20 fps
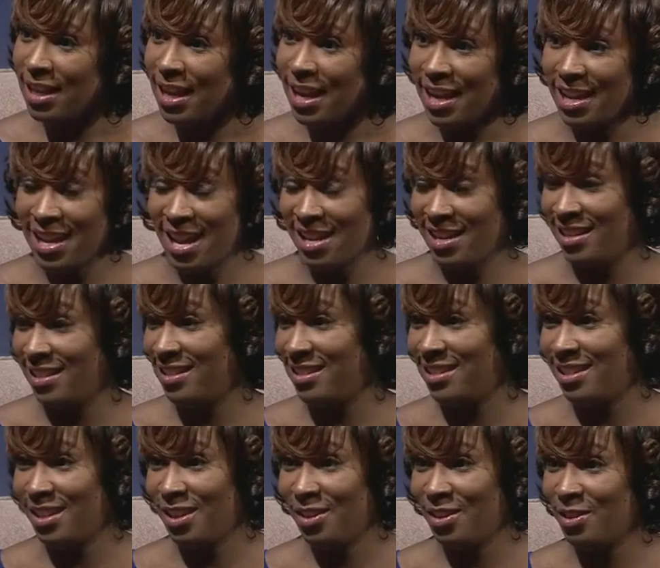And I
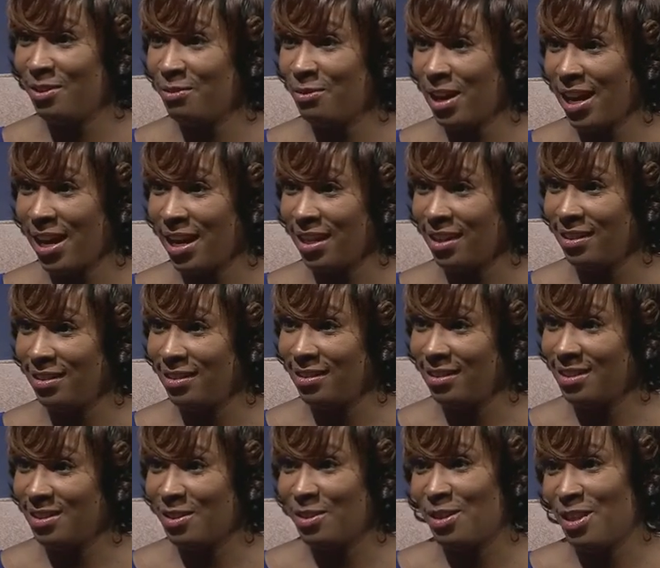continued to write.
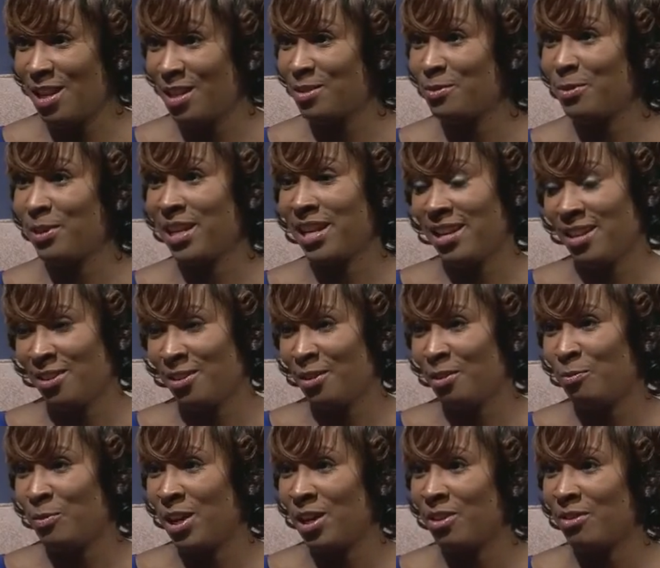So that's where He
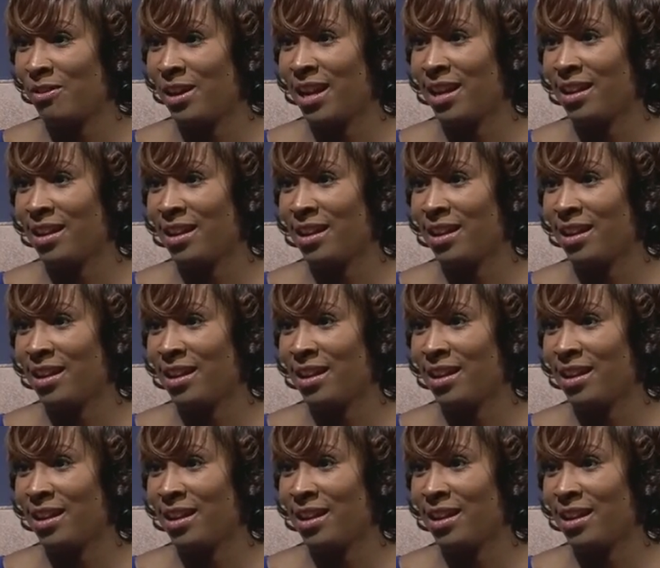heard my cry